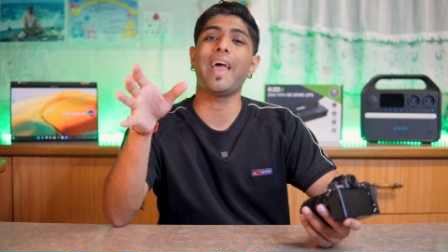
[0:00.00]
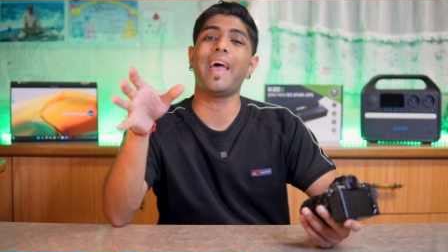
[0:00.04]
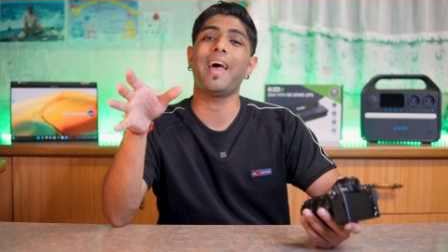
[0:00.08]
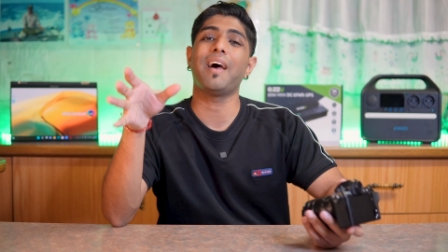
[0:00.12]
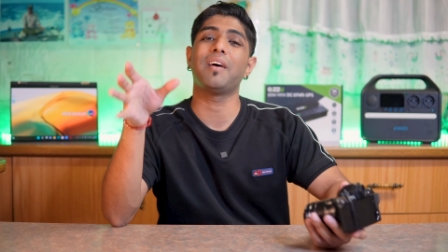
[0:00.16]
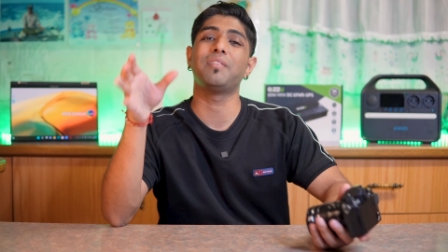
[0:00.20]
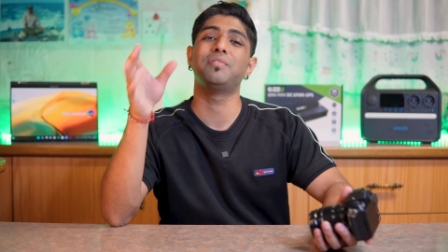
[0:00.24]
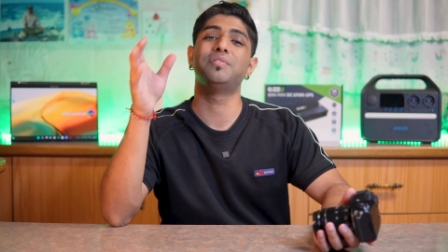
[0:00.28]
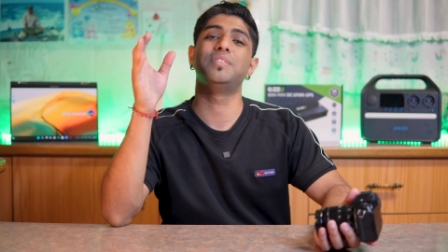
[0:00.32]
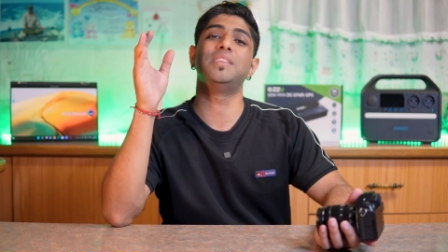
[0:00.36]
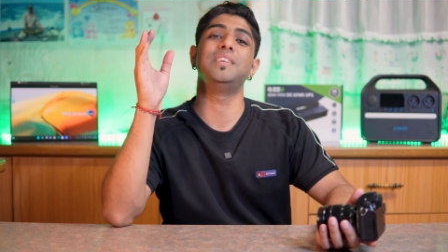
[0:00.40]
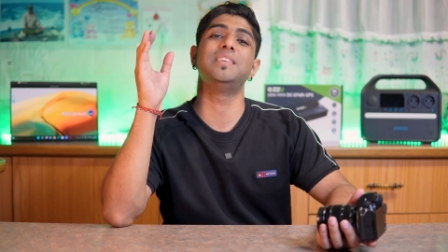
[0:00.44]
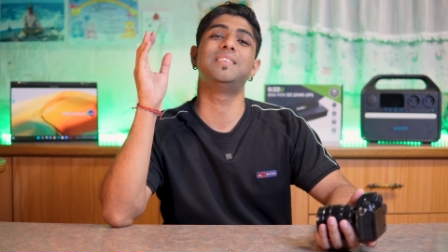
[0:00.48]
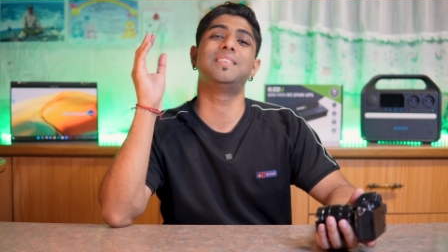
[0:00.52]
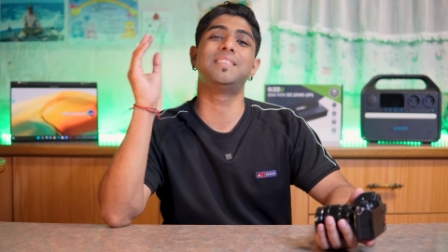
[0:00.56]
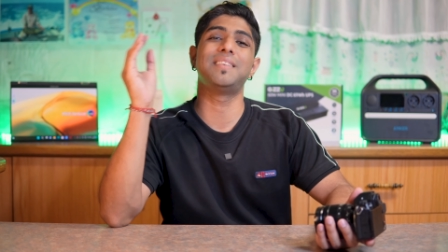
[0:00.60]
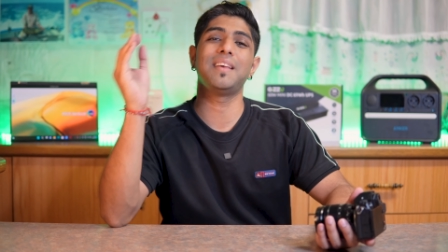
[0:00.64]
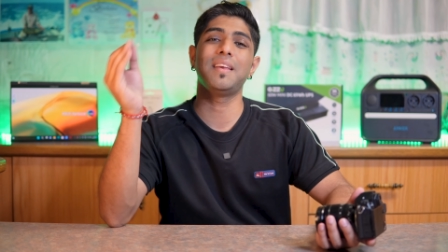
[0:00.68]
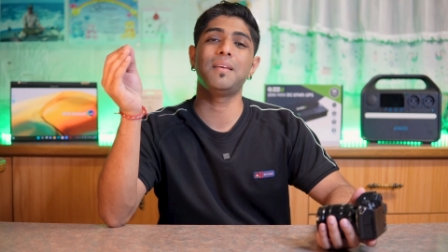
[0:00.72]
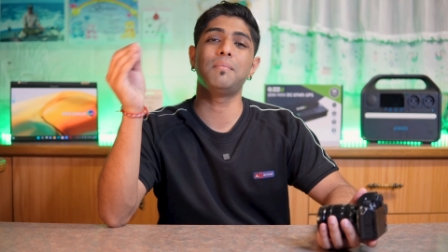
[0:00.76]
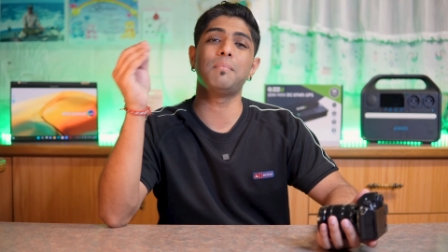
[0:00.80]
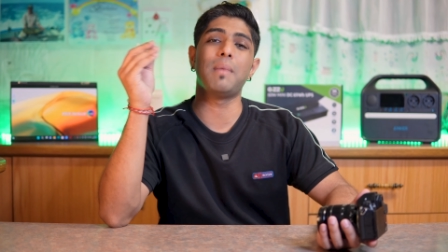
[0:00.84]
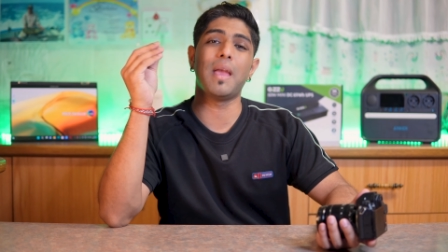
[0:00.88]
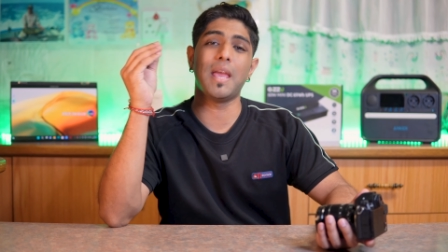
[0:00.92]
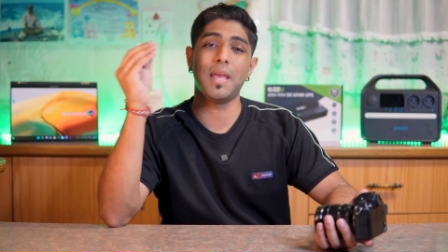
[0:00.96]
have the
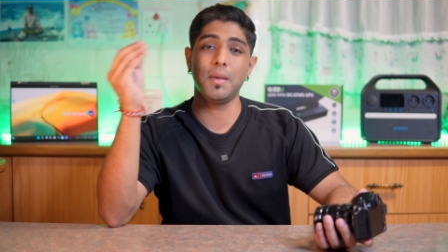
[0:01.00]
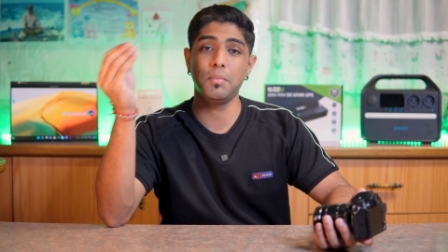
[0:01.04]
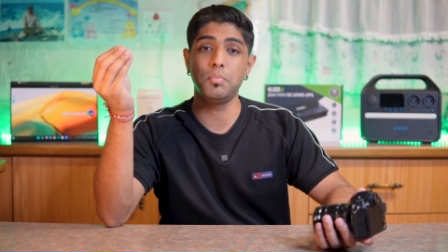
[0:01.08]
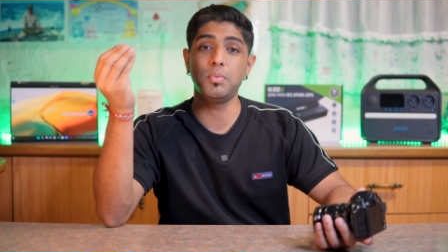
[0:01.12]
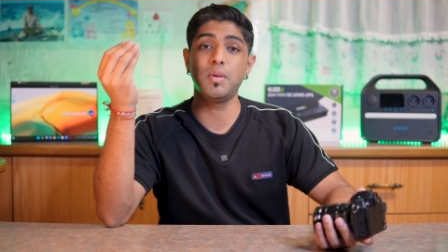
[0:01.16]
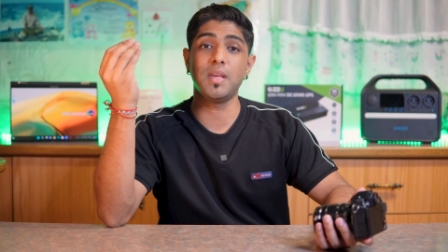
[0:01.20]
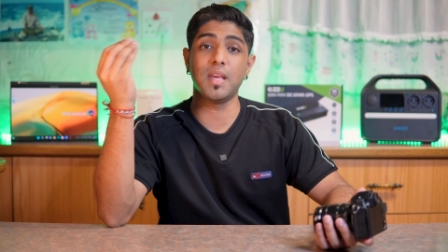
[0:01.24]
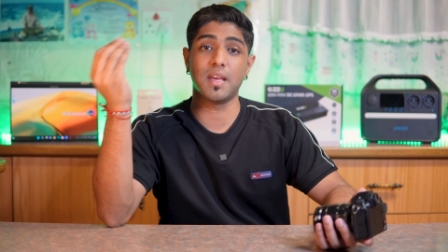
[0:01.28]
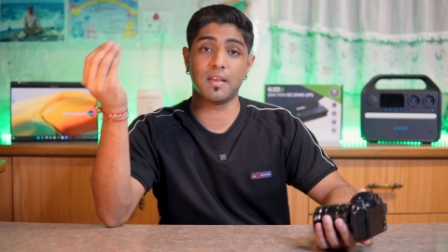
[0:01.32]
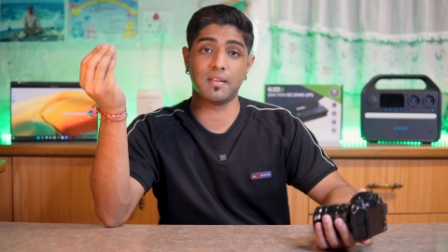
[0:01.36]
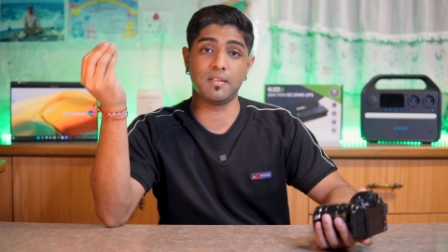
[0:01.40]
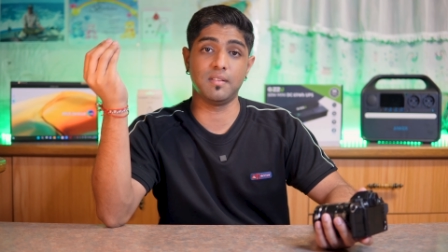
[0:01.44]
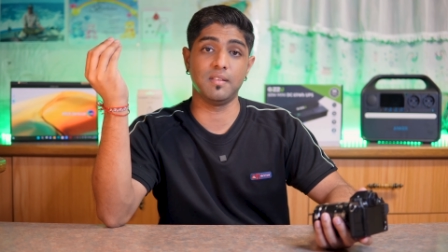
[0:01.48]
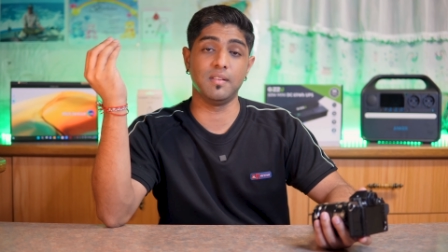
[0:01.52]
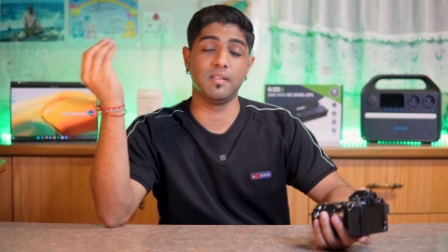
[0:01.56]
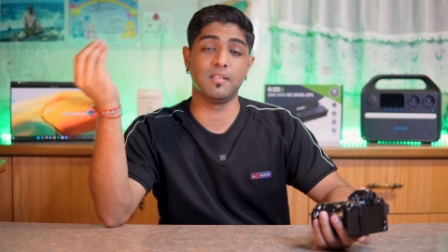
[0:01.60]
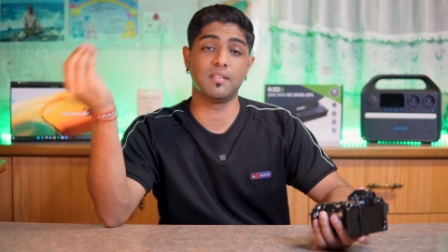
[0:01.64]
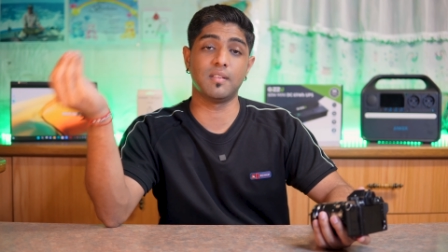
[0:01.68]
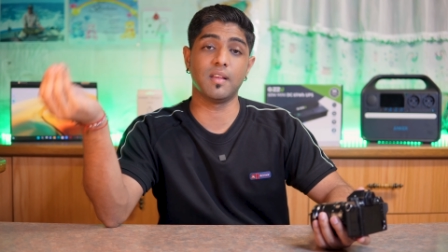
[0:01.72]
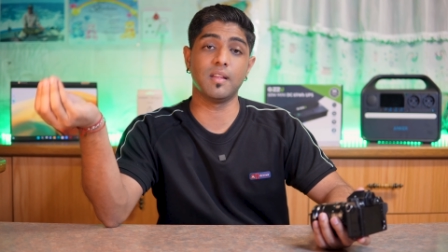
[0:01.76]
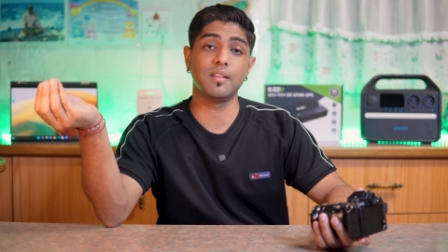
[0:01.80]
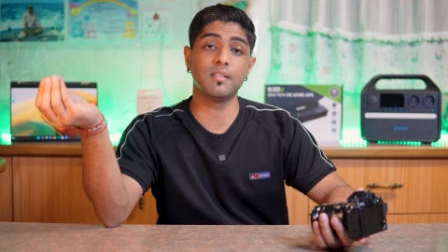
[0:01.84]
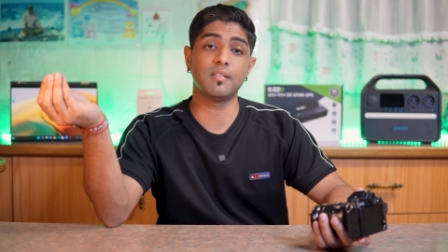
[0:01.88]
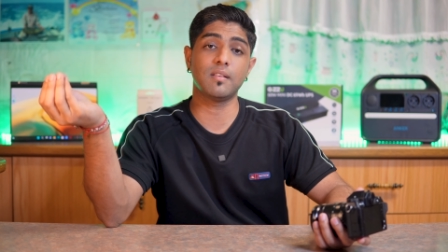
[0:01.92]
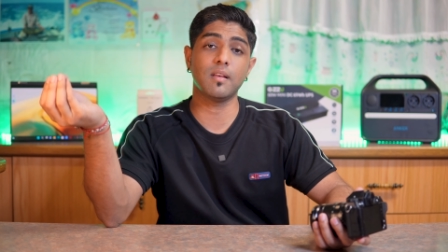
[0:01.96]
same APS-C
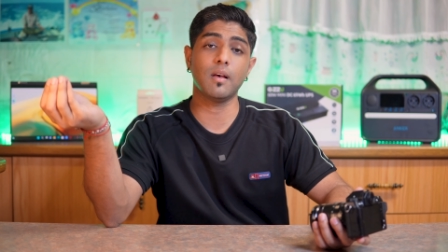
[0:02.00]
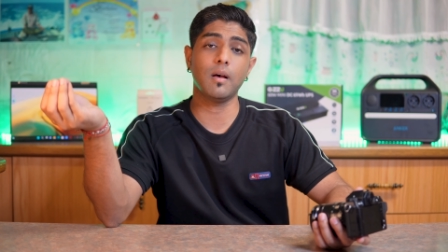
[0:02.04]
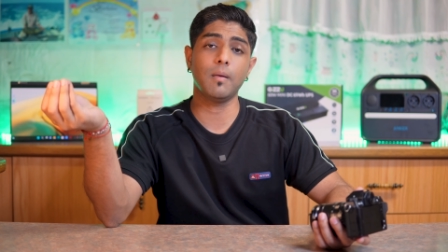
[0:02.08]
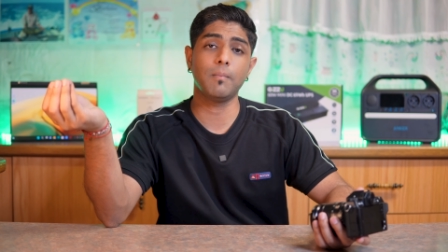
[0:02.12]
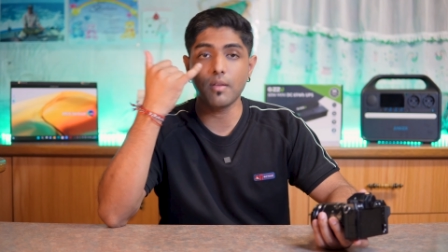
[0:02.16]
sensor.